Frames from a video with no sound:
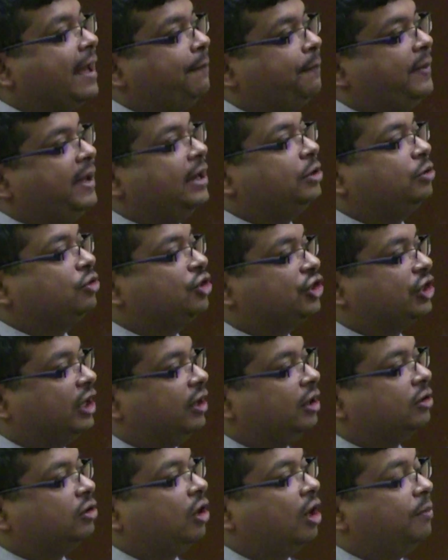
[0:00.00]
appear to
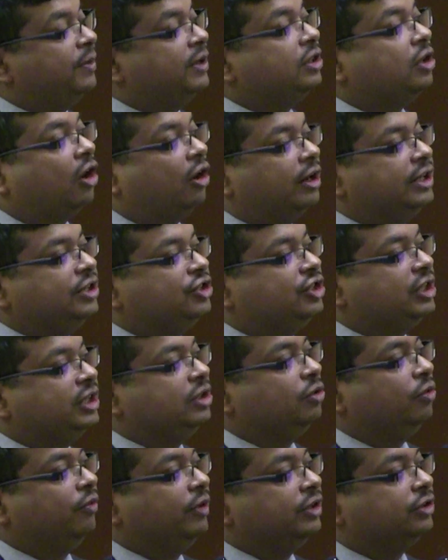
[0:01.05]
share a common
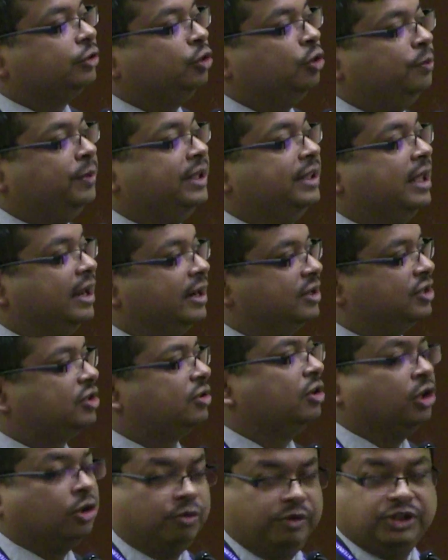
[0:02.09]
origin with ruminants,